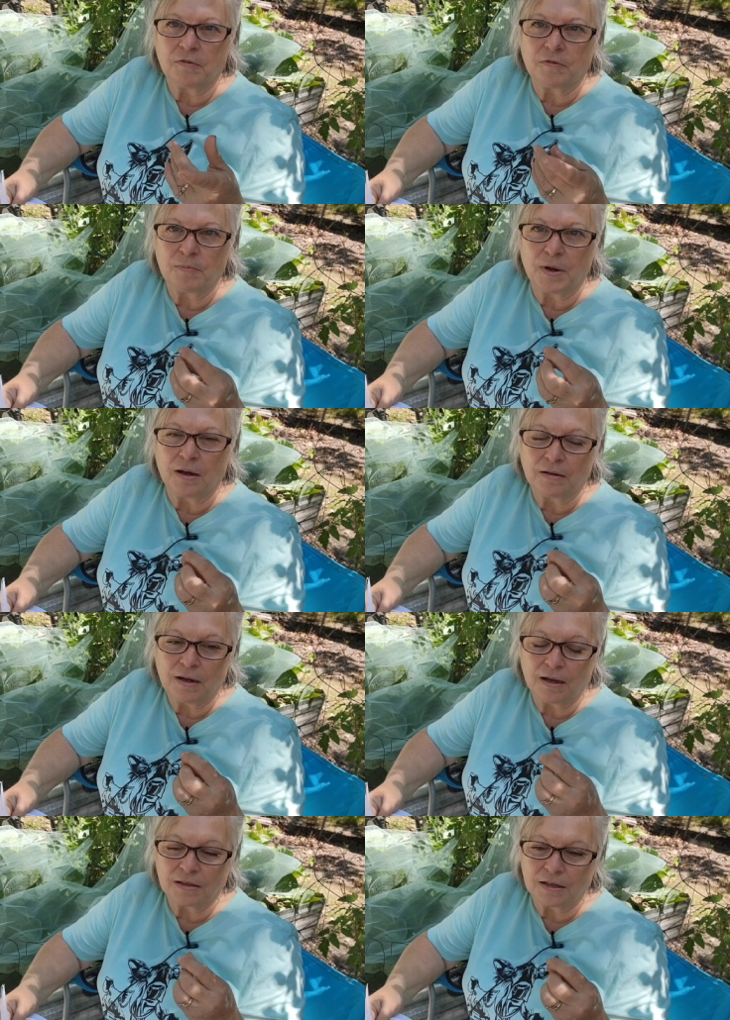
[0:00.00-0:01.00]
I do that for
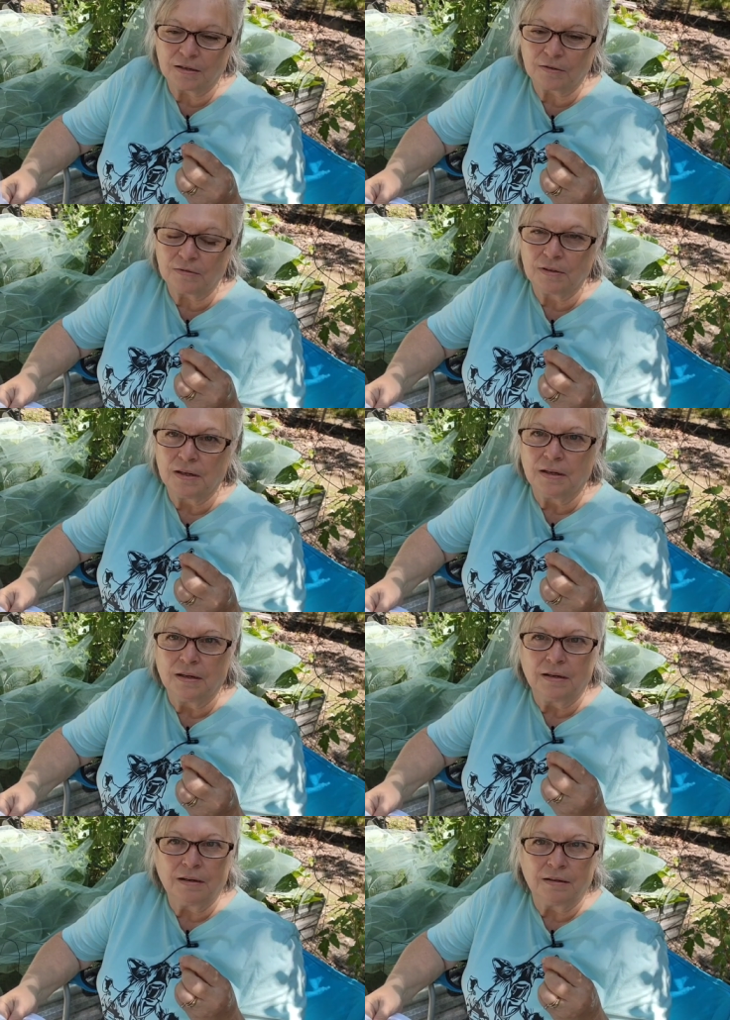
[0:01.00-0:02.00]
my high tunnel.
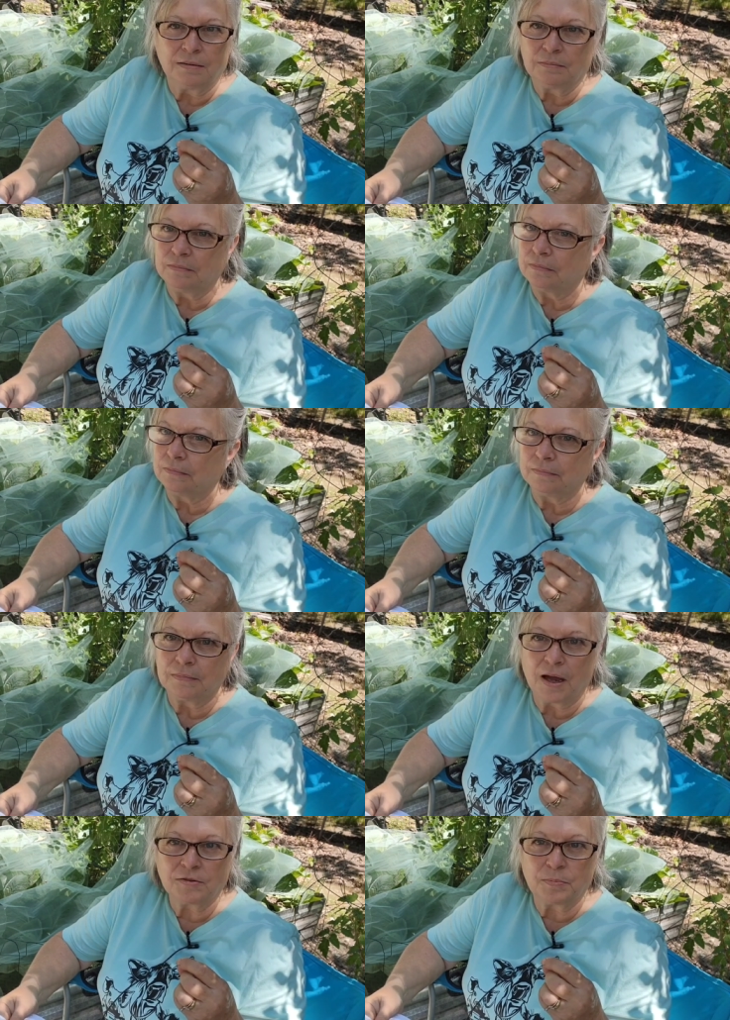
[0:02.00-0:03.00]
Uh,
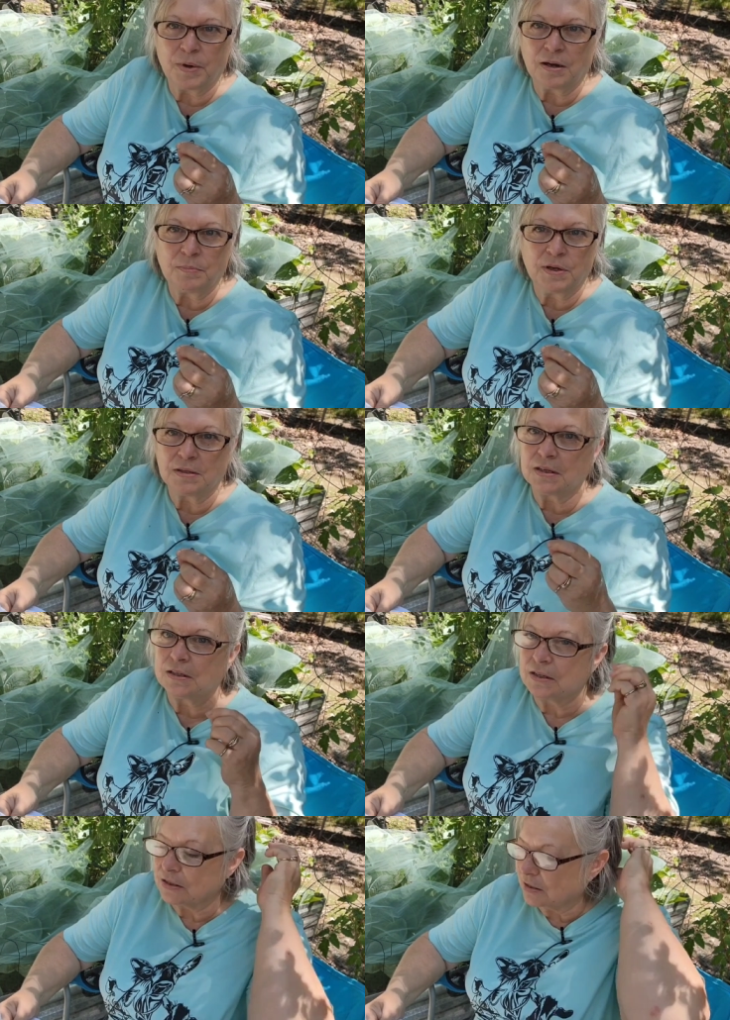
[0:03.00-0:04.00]
after about a
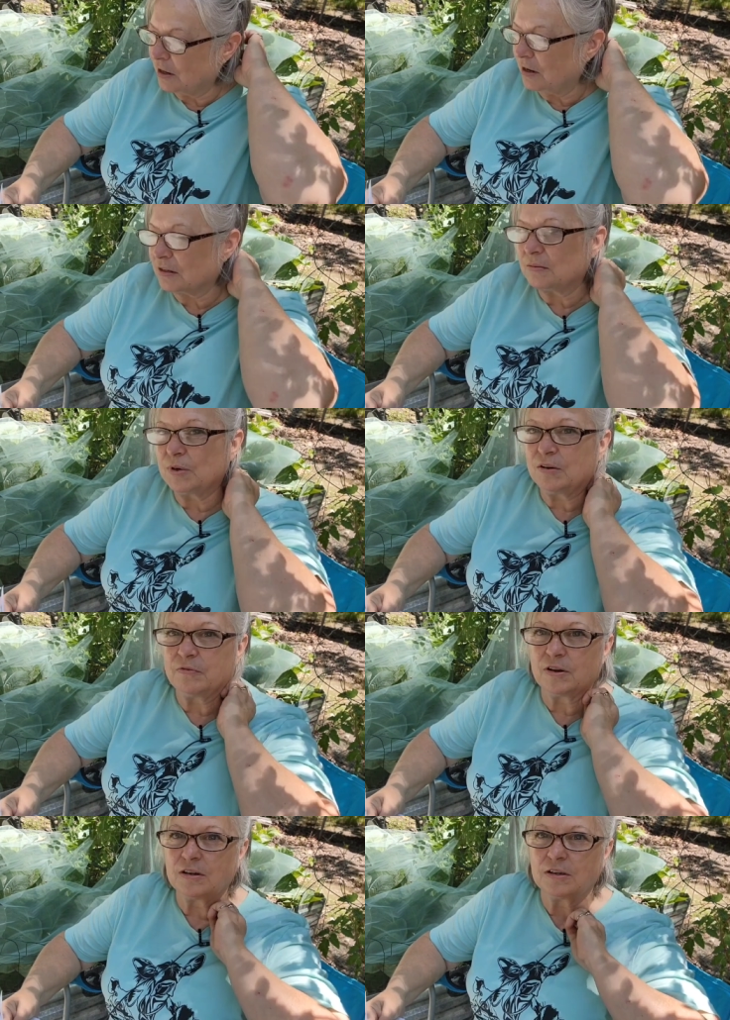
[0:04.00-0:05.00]
month, it does not
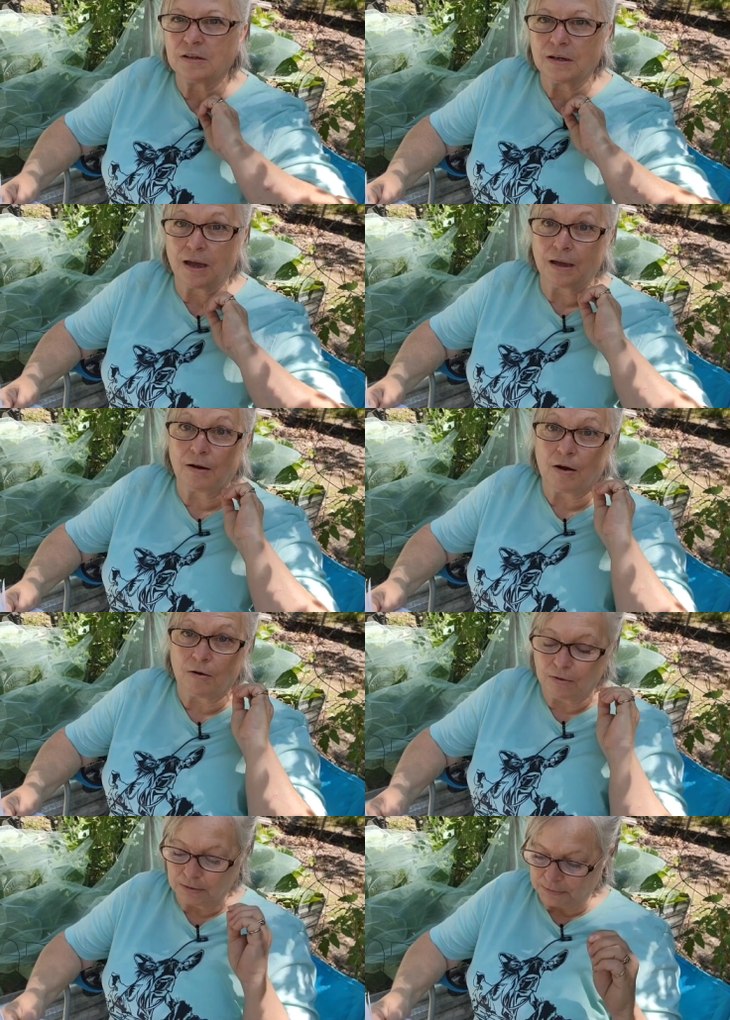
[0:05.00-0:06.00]
smell very good
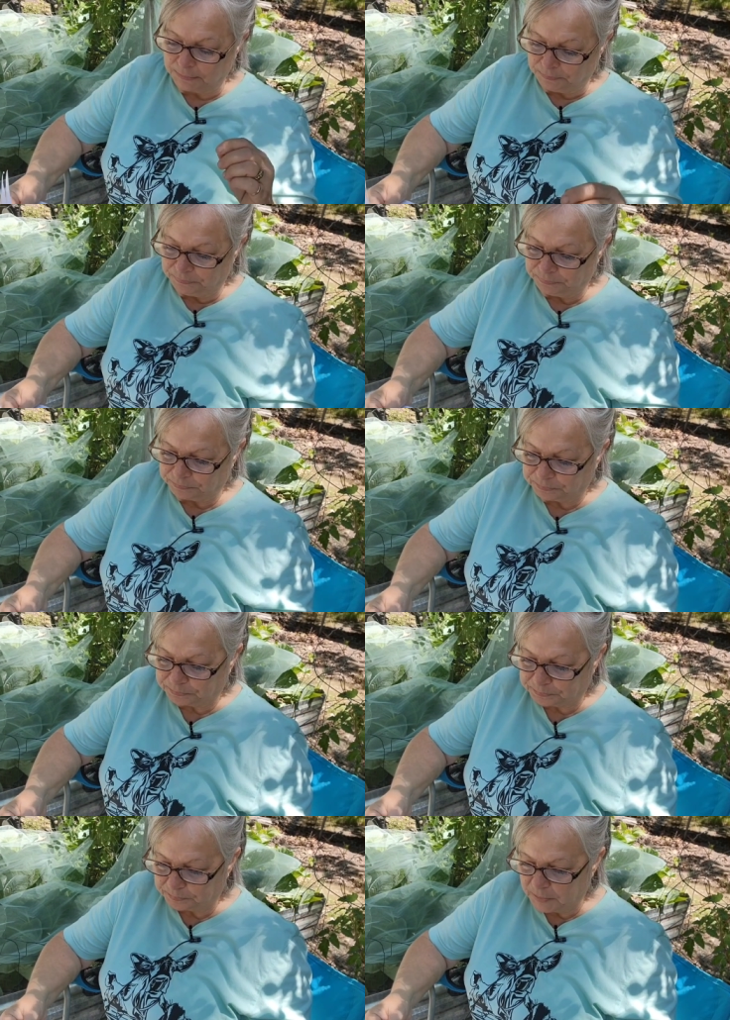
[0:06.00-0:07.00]
at all.
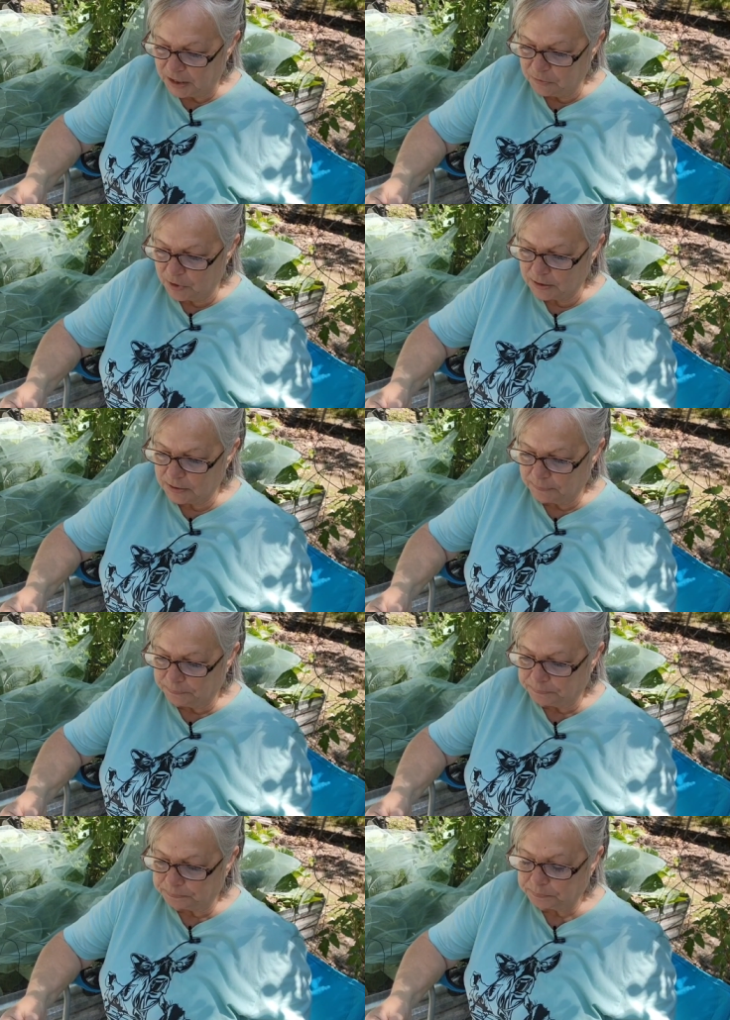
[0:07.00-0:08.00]
But
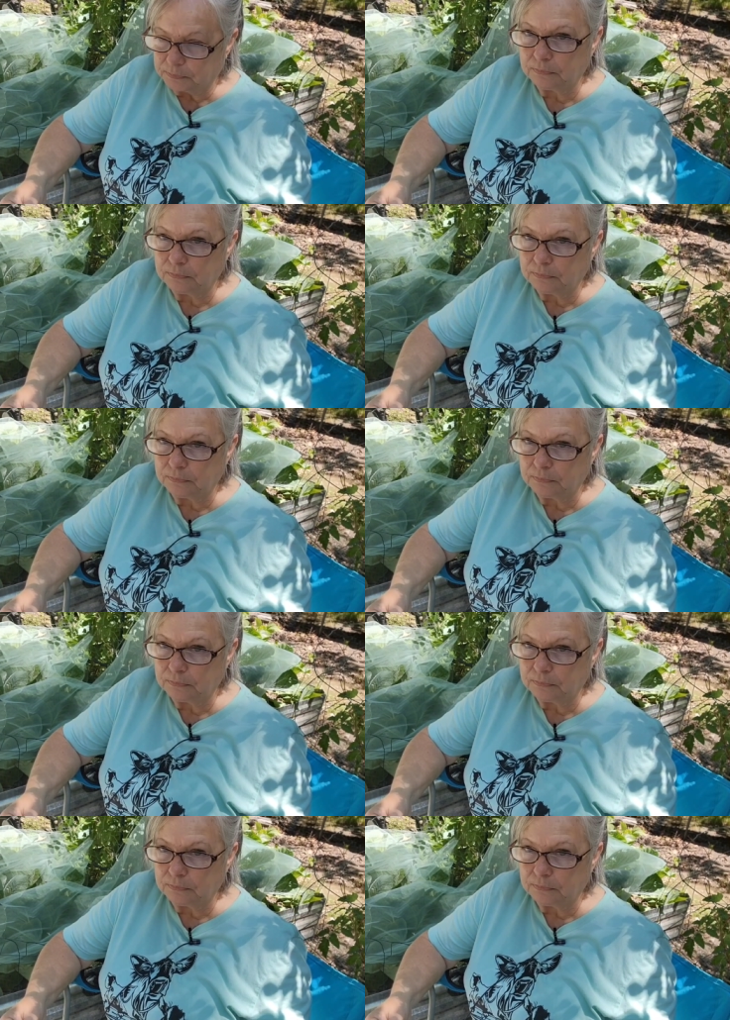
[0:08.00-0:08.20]
anyways,